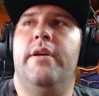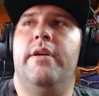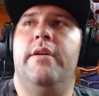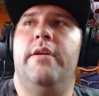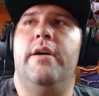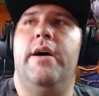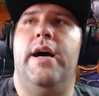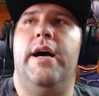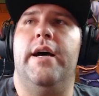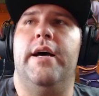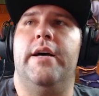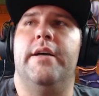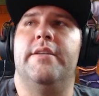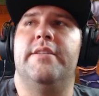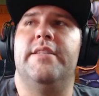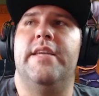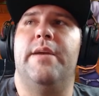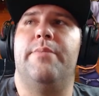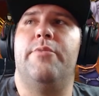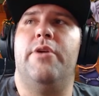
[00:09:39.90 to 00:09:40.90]

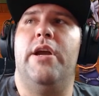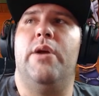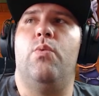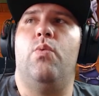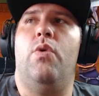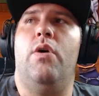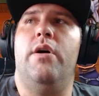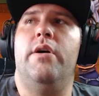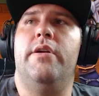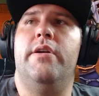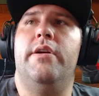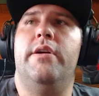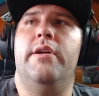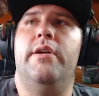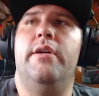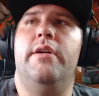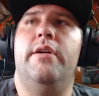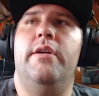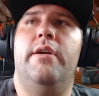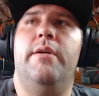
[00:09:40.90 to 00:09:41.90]
Samurai
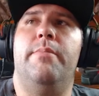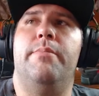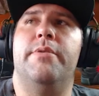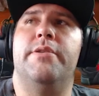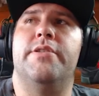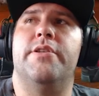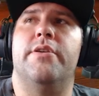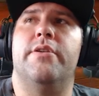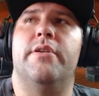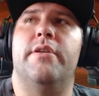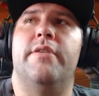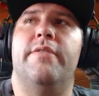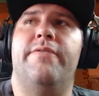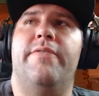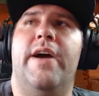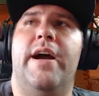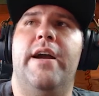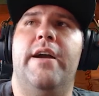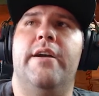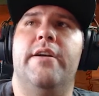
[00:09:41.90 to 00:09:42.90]
water, berserker
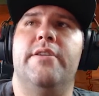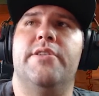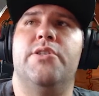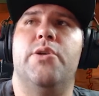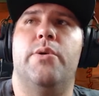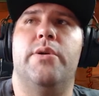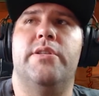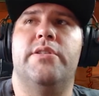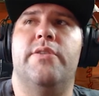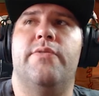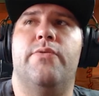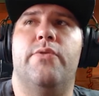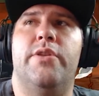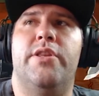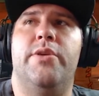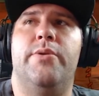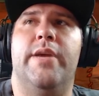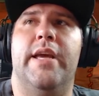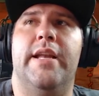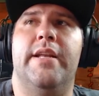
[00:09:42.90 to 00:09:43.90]
fire, so on and so forth.
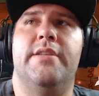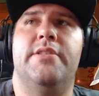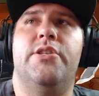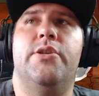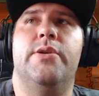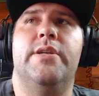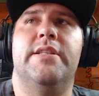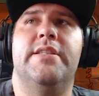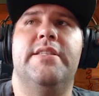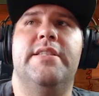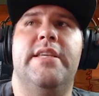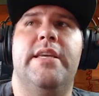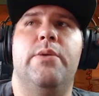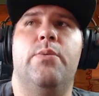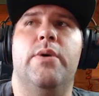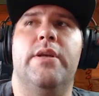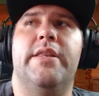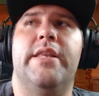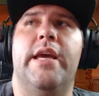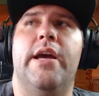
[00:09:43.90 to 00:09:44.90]
You get it. So you can see
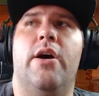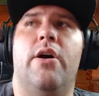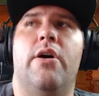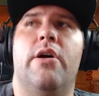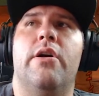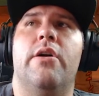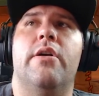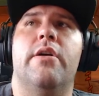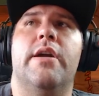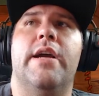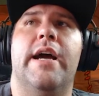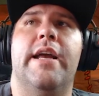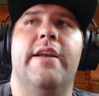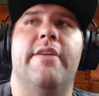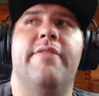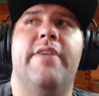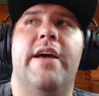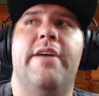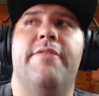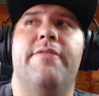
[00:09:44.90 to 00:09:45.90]
what they are kind
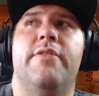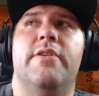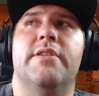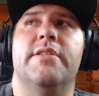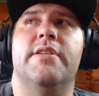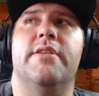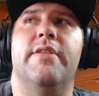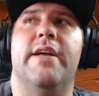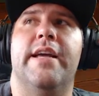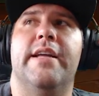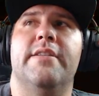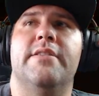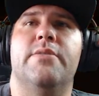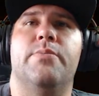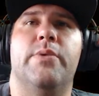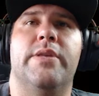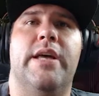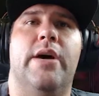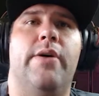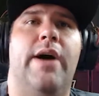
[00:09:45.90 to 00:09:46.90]
of at first glance
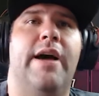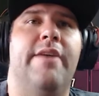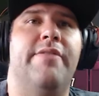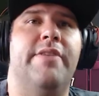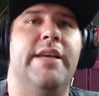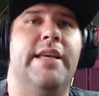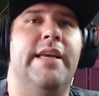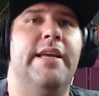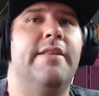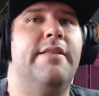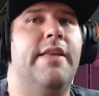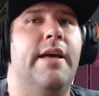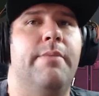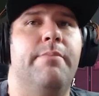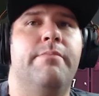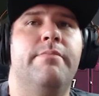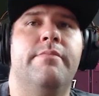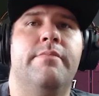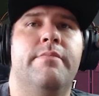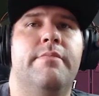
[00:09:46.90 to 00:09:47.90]
without having to get them.
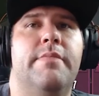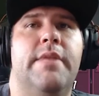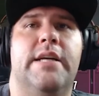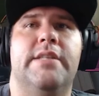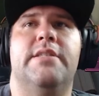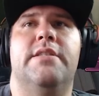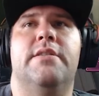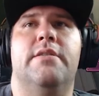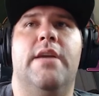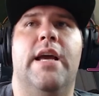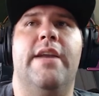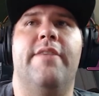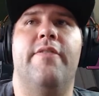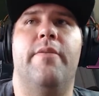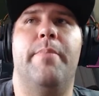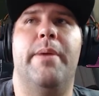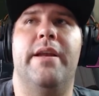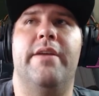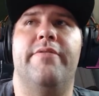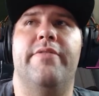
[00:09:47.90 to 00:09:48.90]
That's kind of a
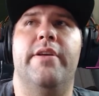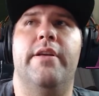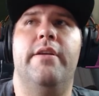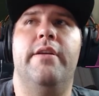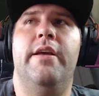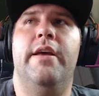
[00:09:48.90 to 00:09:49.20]
benefit.